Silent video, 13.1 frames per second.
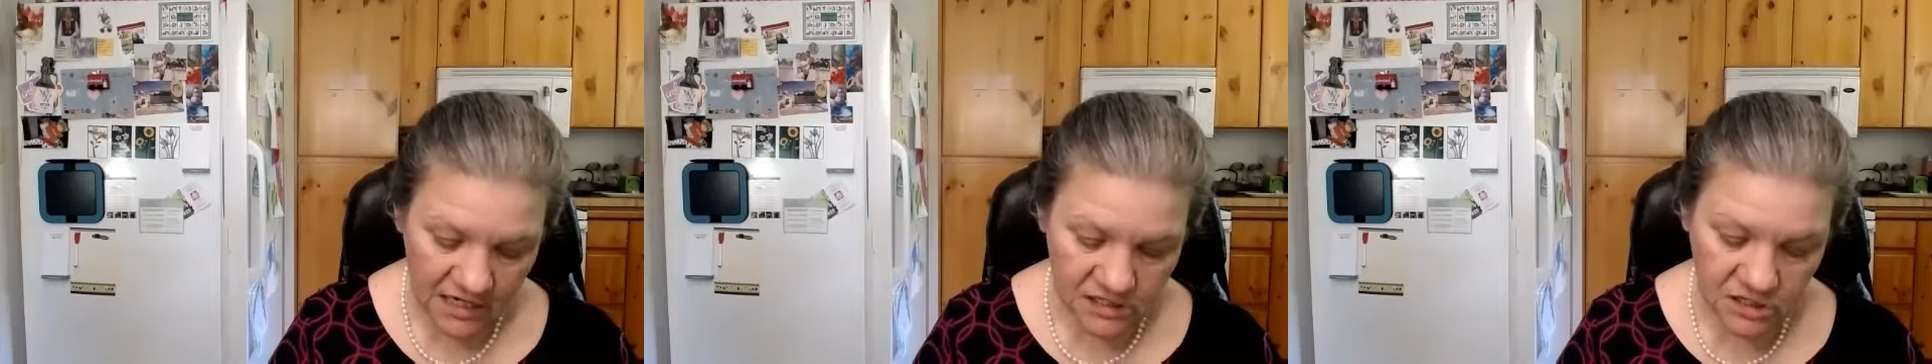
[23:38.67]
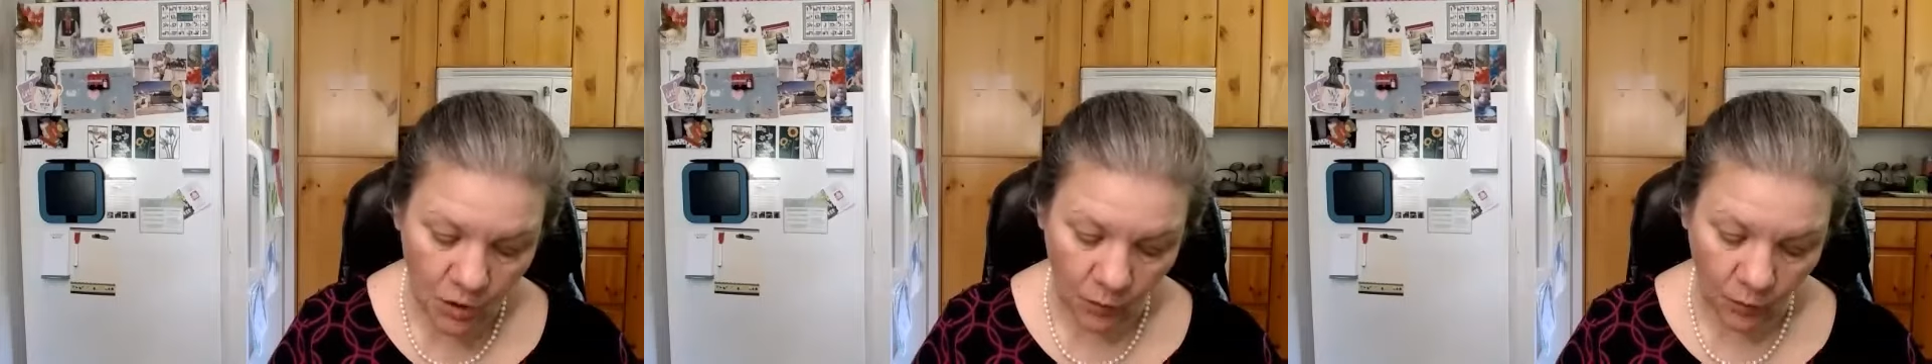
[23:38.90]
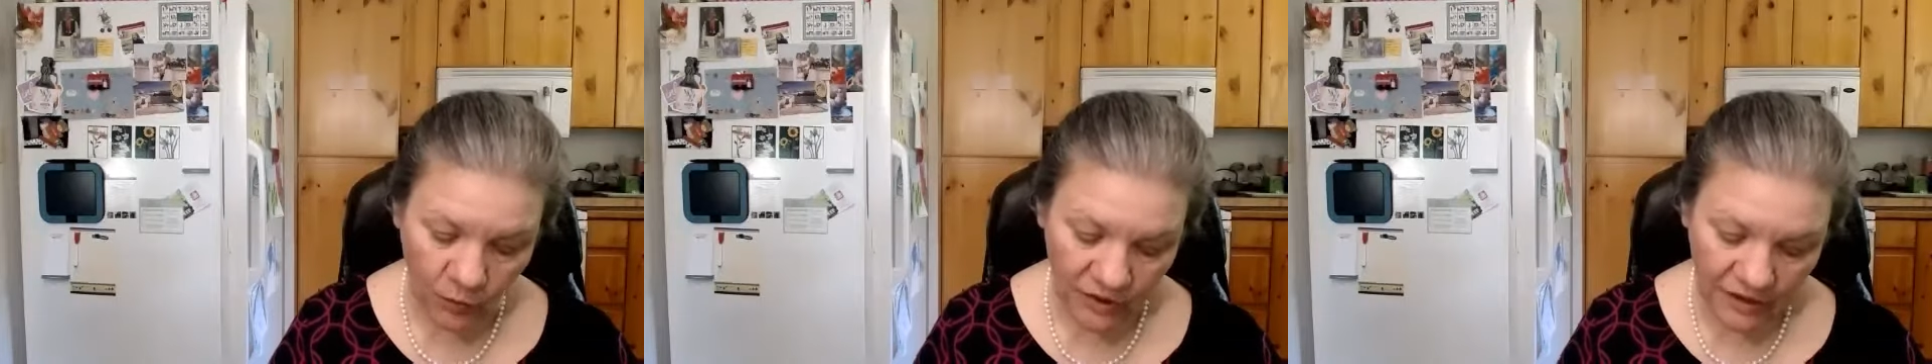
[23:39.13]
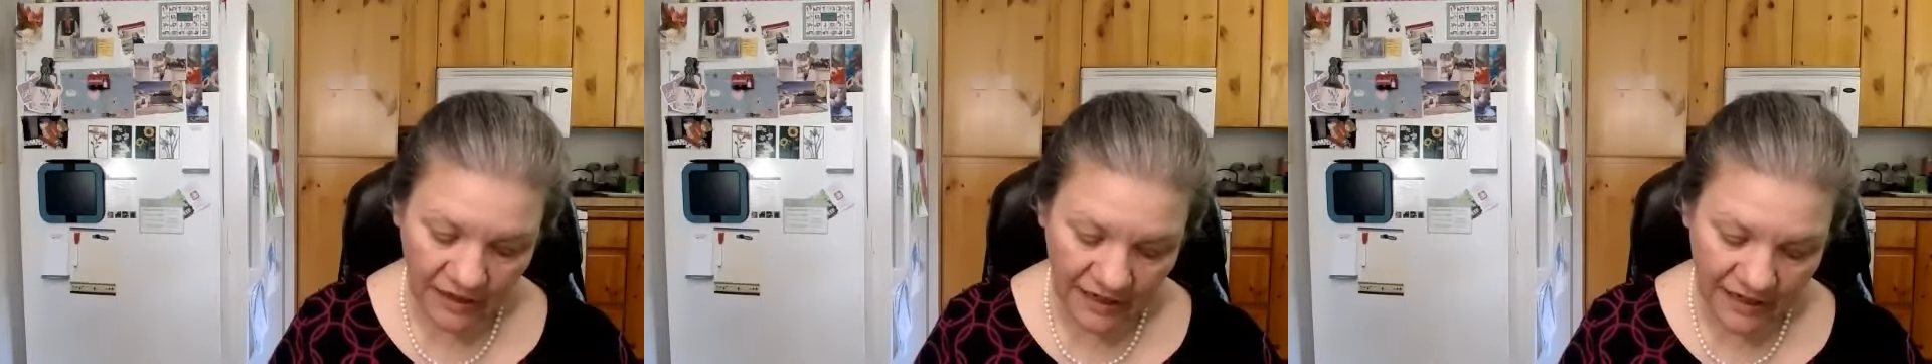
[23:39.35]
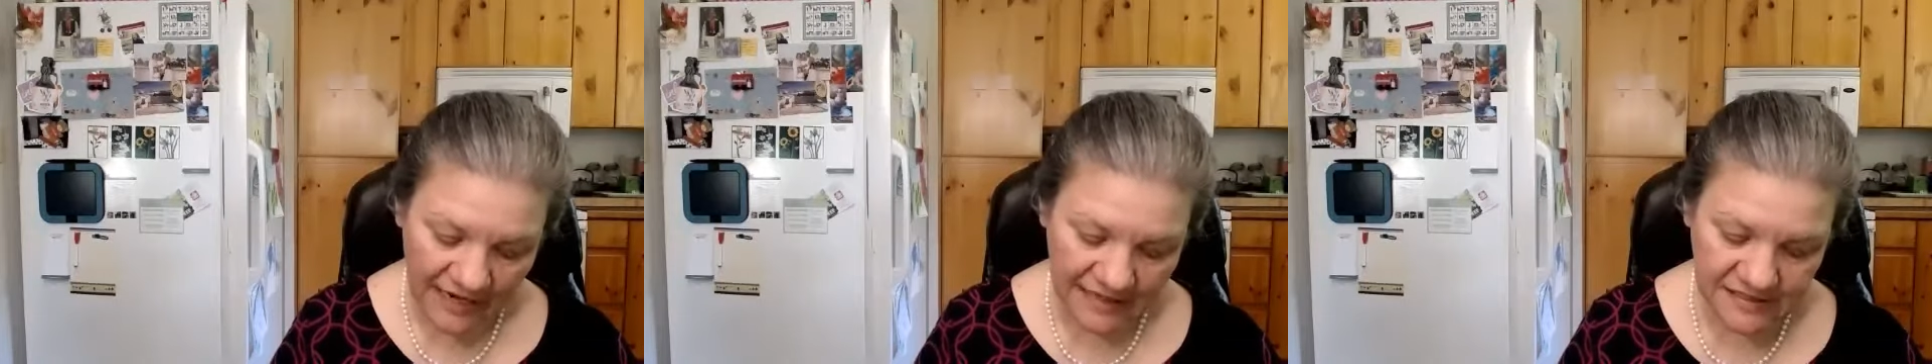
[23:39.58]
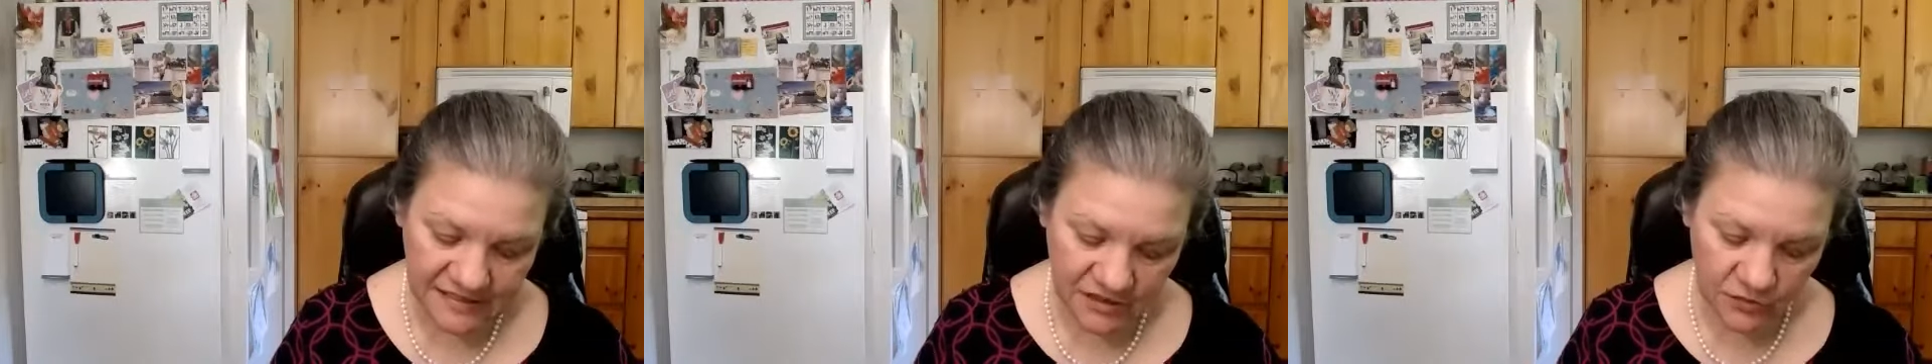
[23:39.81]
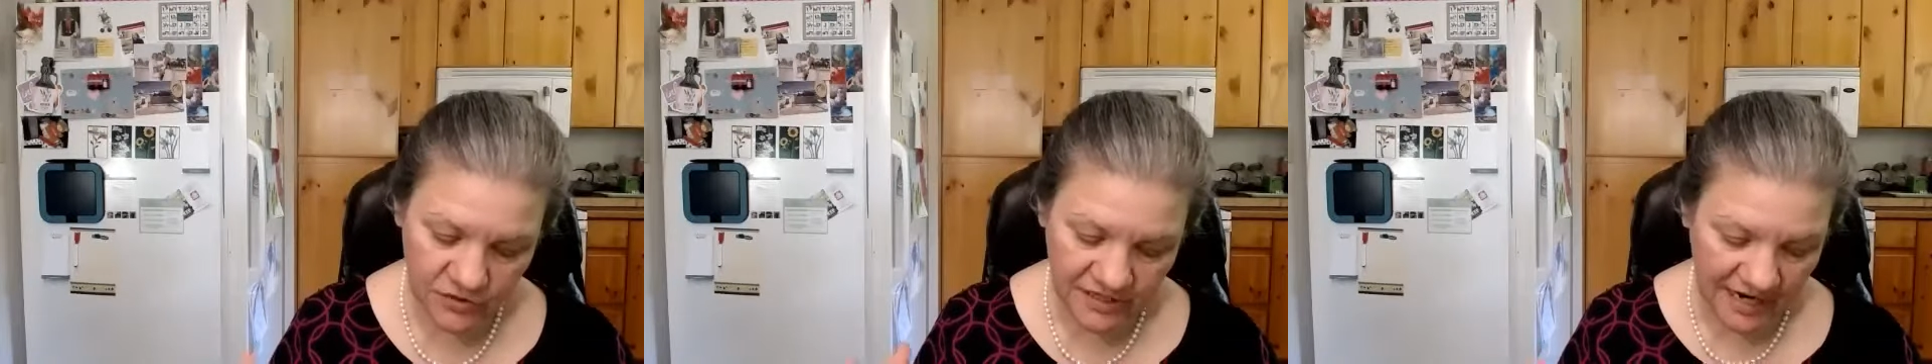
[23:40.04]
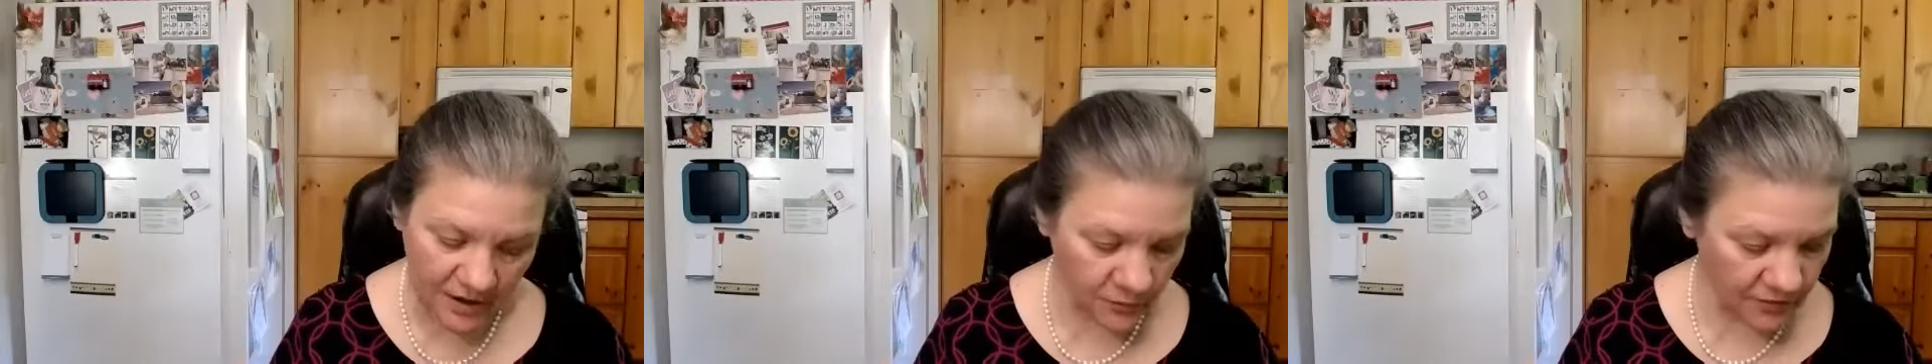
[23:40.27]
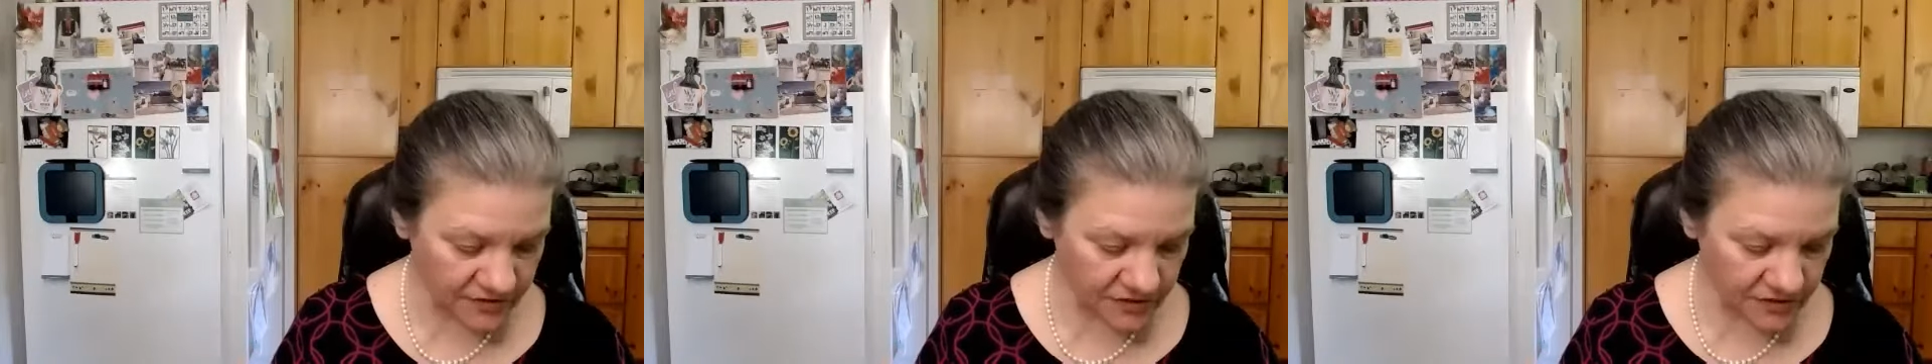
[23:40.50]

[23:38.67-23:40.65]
So let's go down.